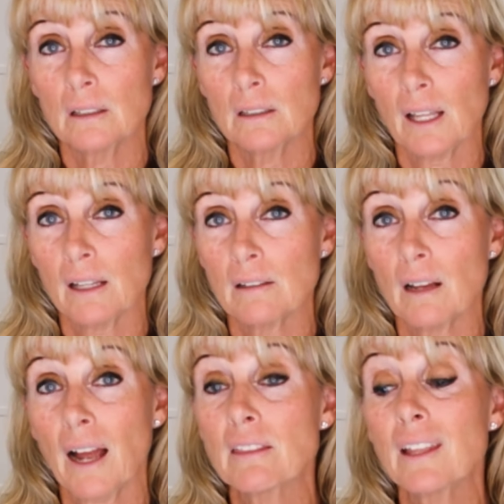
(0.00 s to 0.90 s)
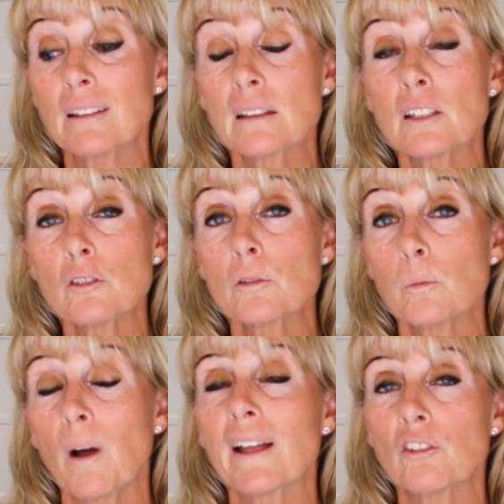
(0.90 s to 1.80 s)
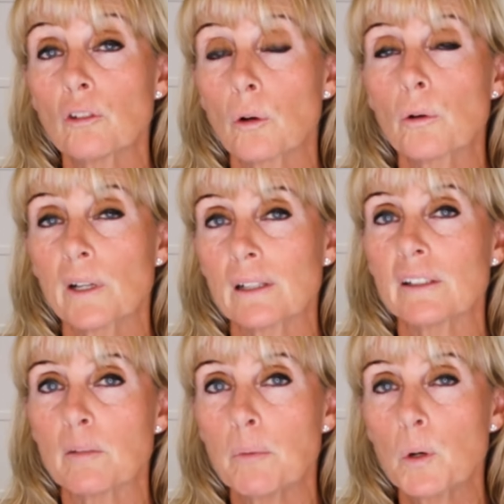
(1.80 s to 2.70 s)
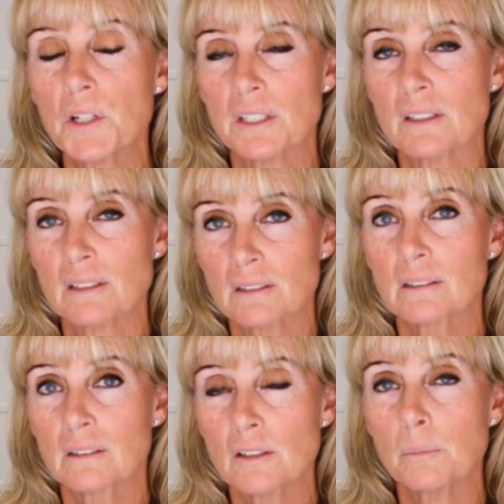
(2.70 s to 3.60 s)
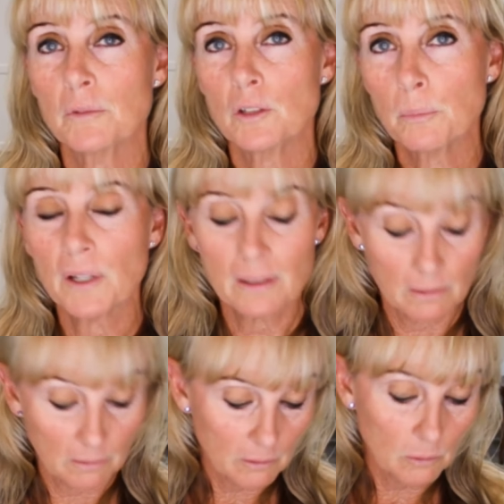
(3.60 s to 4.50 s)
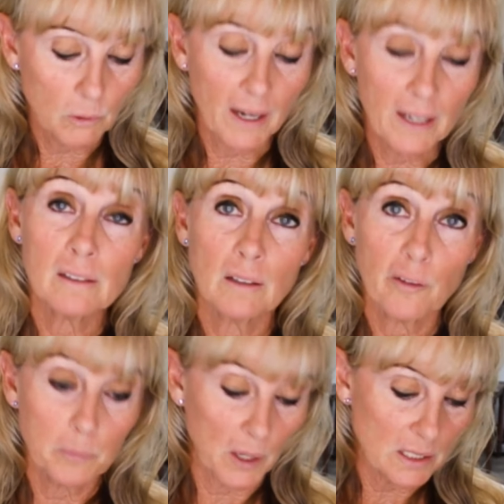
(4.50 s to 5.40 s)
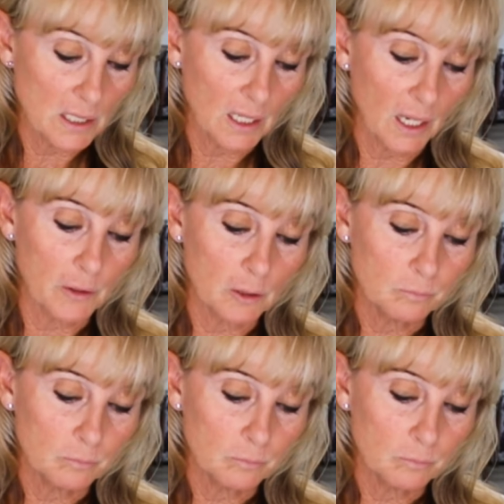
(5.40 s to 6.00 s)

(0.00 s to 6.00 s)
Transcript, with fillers: And I think that this is why it's so critically important bring the, the right and the left brain together.